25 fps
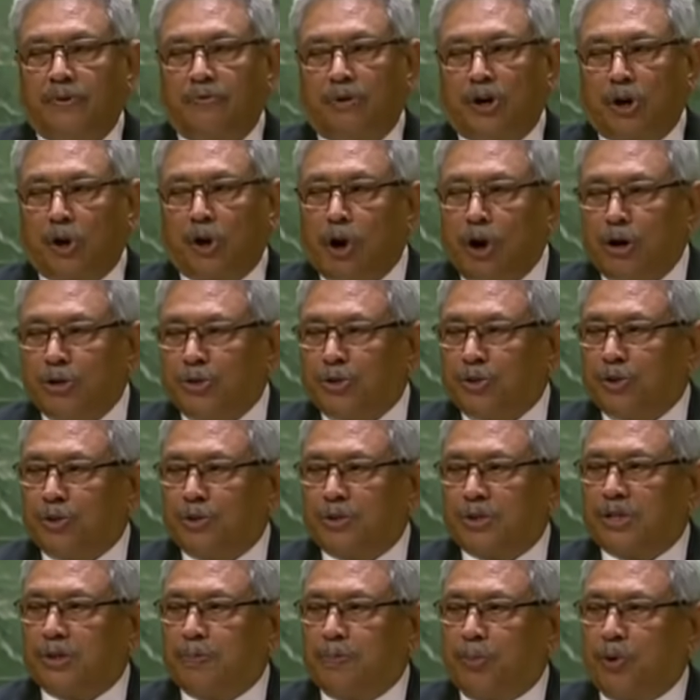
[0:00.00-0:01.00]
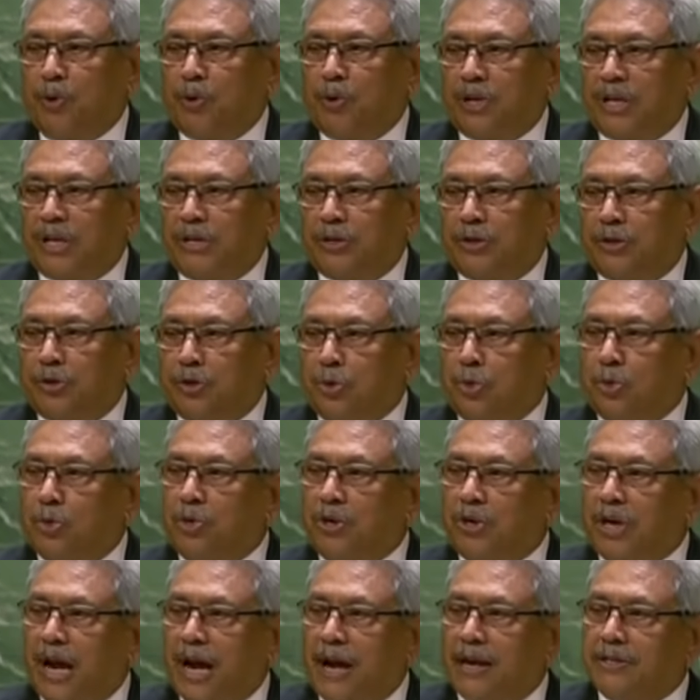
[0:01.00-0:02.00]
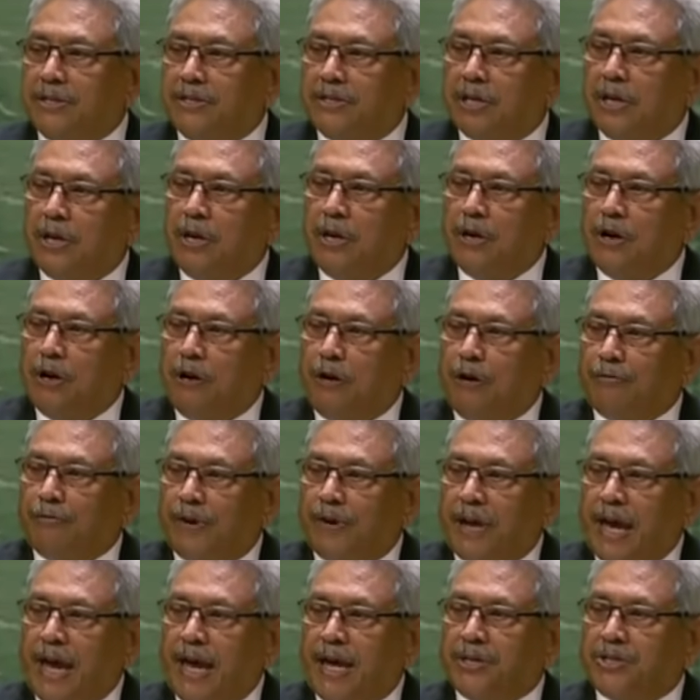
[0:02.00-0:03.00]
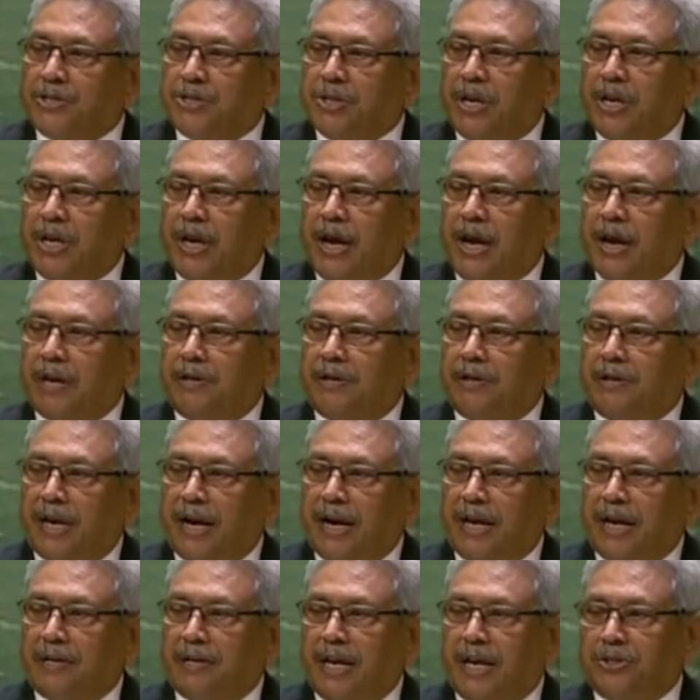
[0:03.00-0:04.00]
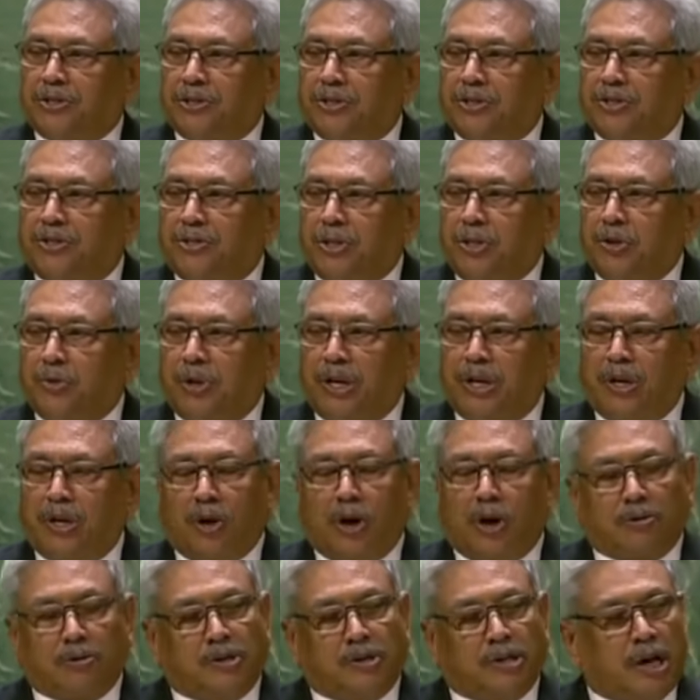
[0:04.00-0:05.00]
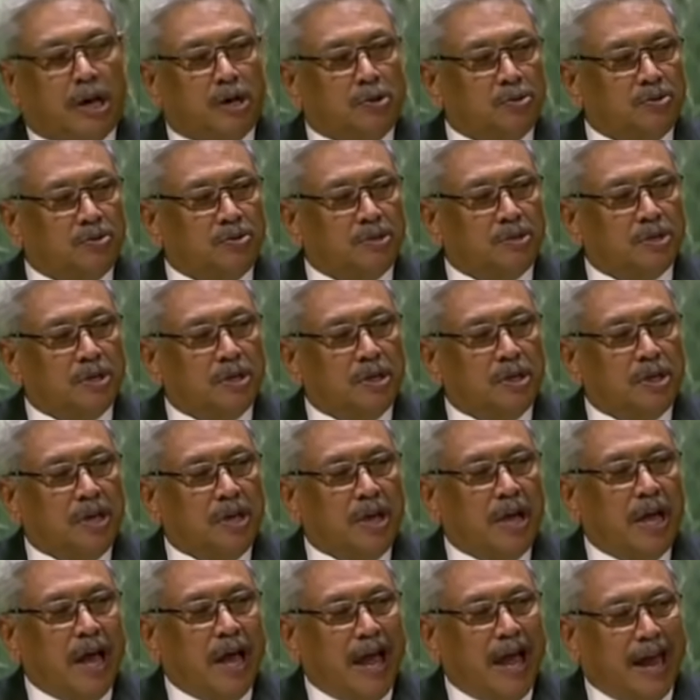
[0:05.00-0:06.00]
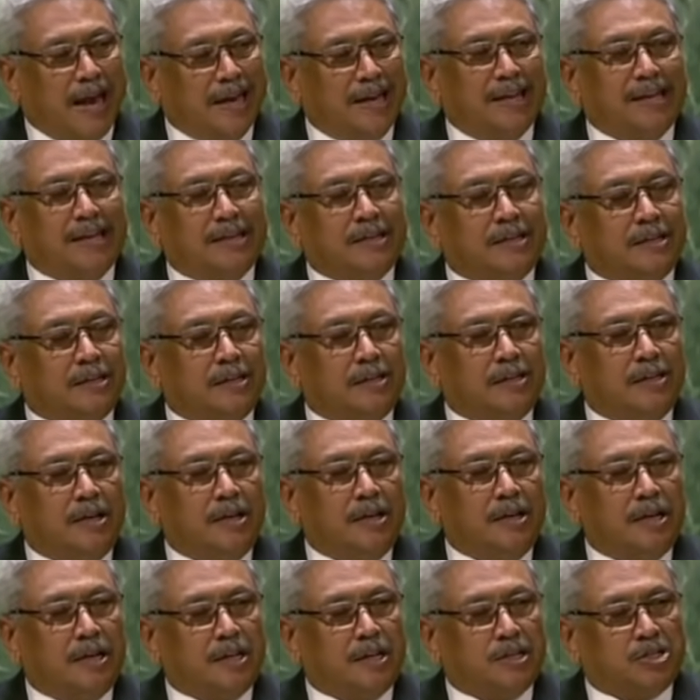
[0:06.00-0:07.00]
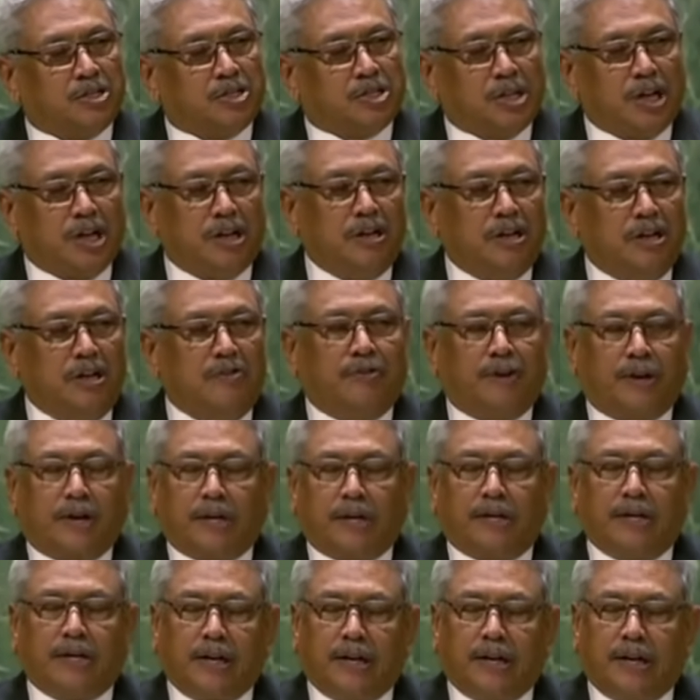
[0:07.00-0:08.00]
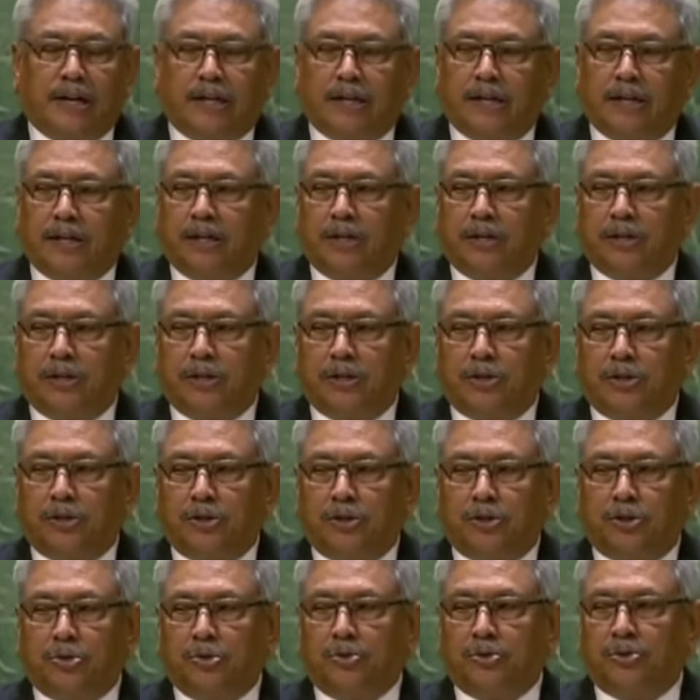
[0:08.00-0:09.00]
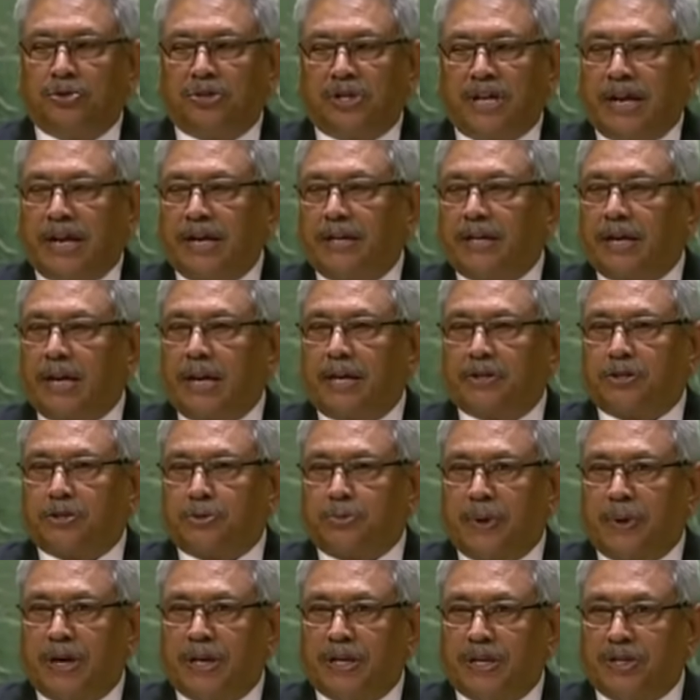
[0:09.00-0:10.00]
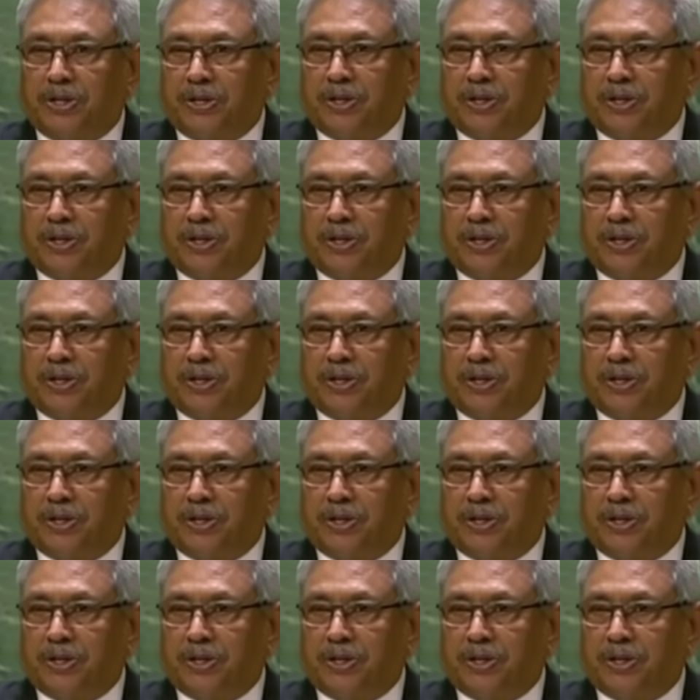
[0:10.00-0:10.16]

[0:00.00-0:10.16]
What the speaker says: were also supported through grants of cash and dry rations during lockdowns, adding significantly to state expenditure.